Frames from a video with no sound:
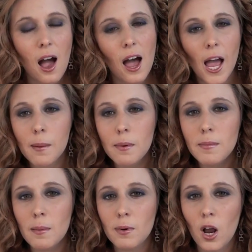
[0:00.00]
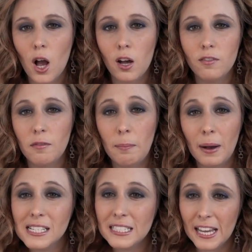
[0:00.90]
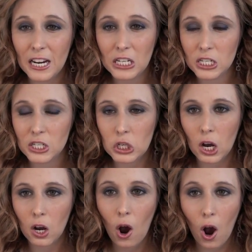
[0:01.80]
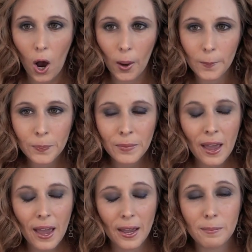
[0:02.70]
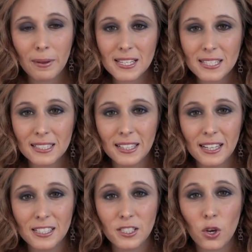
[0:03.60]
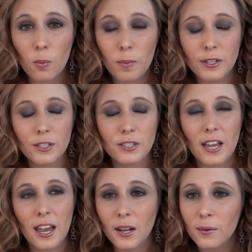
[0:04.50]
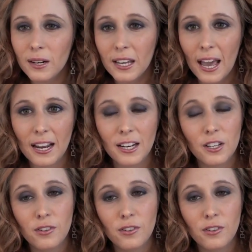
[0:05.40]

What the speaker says: I am a member of buzzagent.com, and basically it's open to anyone in Canada.